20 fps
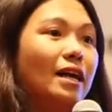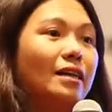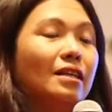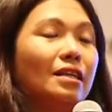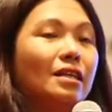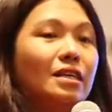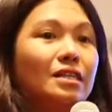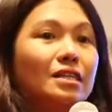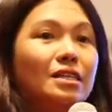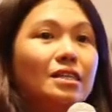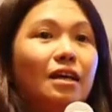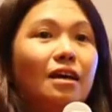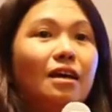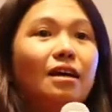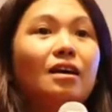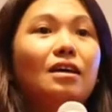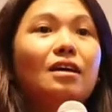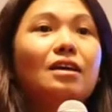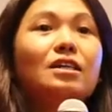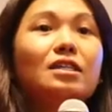We are
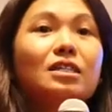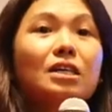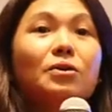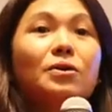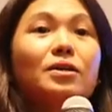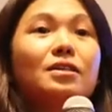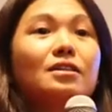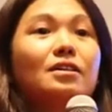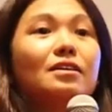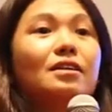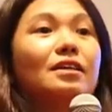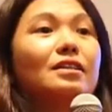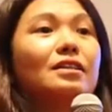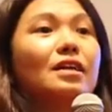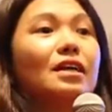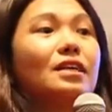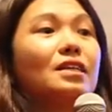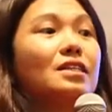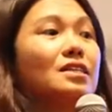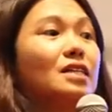working with
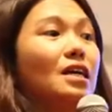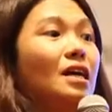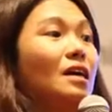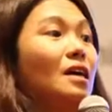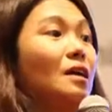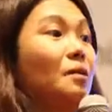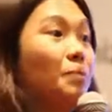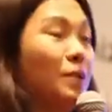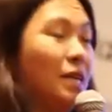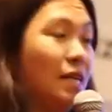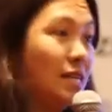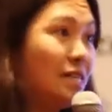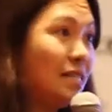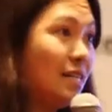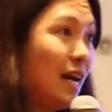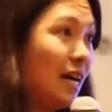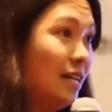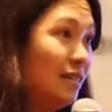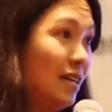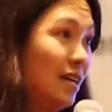institutions
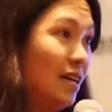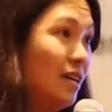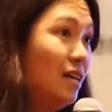to